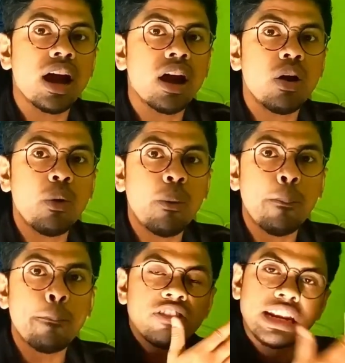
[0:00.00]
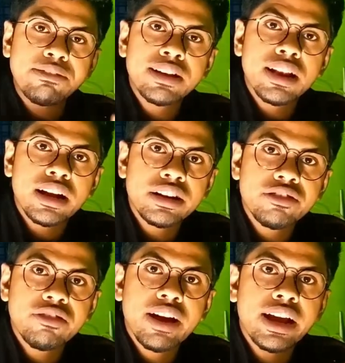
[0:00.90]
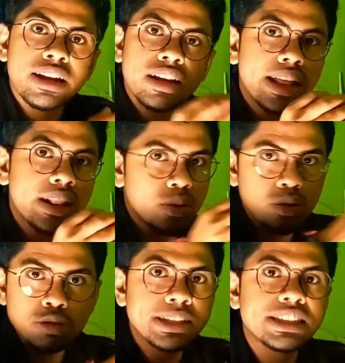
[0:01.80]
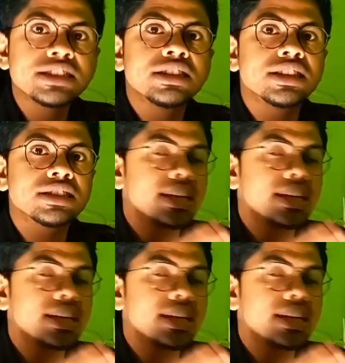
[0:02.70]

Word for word: how variable are defined, and those basic things.